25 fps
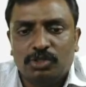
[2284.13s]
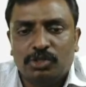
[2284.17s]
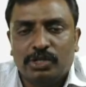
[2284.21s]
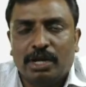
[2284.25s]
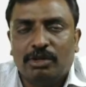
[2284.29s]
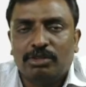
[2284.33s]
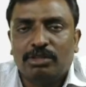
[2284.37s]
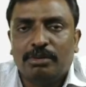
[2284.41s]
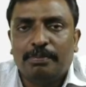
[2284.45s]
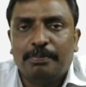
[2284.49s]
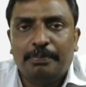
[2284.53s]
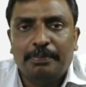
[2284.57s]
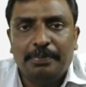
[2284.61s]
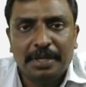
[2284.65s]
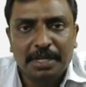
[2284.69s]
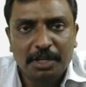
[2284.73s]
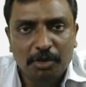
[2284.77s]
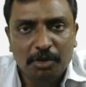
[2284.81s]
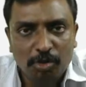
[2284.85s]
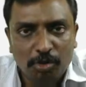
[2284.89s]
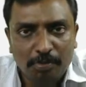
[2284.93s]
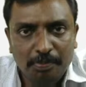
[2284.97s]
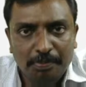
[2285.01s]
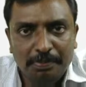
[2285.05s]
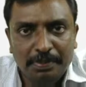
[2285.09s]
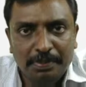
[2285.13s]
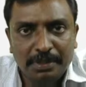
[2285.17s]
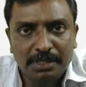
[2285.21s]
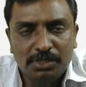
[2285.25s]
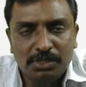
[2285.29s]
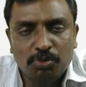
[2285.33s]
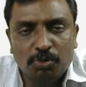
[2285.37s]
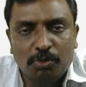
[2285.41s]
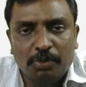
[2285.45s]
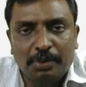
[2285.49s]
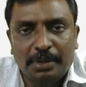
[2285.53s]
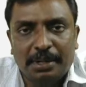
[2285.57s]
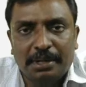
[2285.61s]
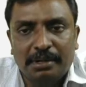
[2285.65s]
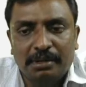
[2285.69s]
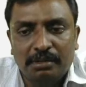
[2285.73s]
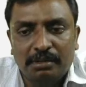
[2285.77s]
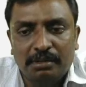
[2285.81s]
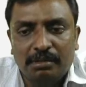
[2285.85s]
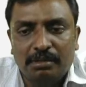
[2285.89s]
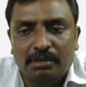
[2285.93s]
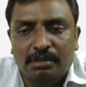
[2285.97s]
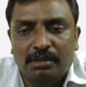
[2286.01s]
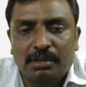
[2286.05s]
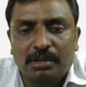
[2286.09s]
You have the PWM pins over
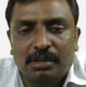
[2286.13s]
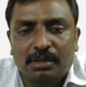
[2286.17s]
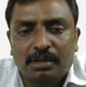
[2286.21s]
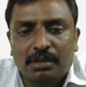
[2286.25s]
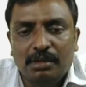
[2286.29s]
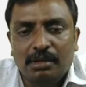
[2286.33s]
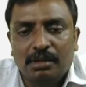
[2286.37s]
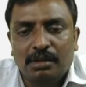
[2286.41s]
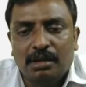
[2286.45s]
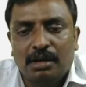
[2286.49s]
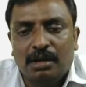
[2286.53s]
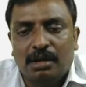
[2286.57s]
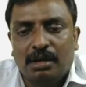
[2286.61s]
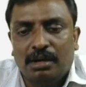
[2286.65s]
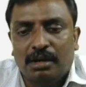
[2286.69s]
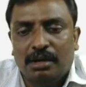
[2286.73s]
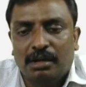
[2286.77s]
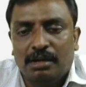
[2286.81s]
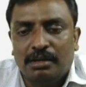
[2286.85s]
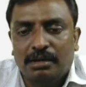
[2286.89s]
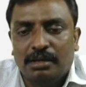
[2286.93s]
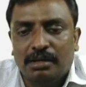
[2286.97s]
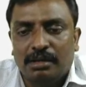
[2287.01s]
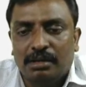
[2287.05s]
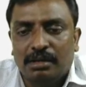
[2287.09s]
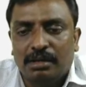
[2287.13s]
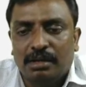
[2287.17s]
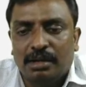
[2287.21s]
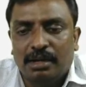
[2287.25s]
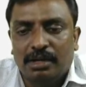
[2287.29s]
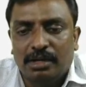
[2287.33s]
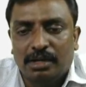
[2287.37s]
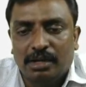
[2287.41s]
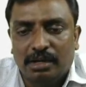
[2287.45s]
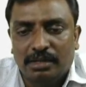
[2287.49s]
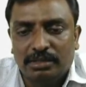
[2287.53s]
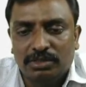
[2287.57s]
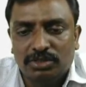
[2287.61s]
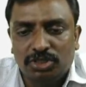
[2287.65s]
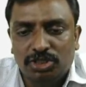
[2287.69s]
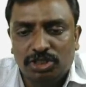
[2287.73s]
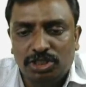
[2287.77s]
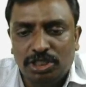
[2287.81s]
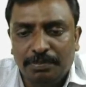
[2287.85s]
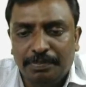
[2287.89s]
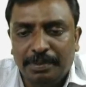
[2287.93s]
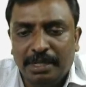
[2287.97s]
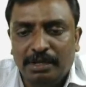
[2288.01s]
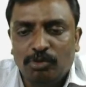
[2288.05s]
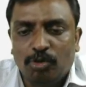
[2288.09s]
here, and
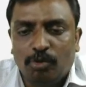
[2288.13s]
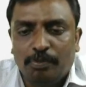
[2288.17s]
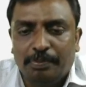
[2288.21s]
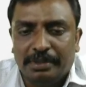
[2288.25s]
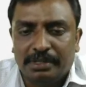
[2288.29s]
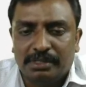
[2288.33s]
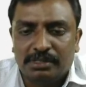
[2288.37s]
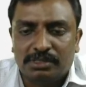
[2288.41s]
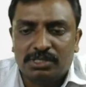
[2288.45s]
GPIO